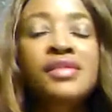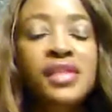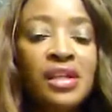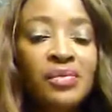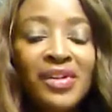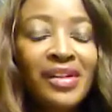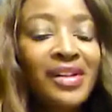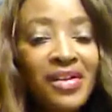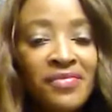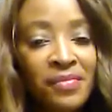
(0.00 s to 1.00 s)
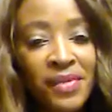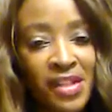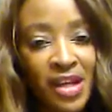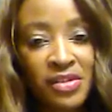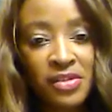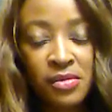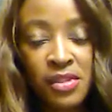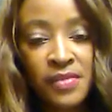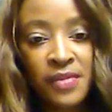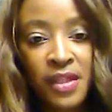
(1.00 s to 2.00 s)
Satan would love for me not to do
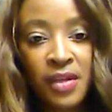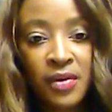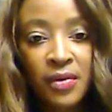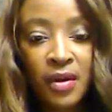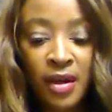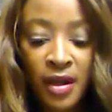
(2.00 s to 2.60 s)
this video,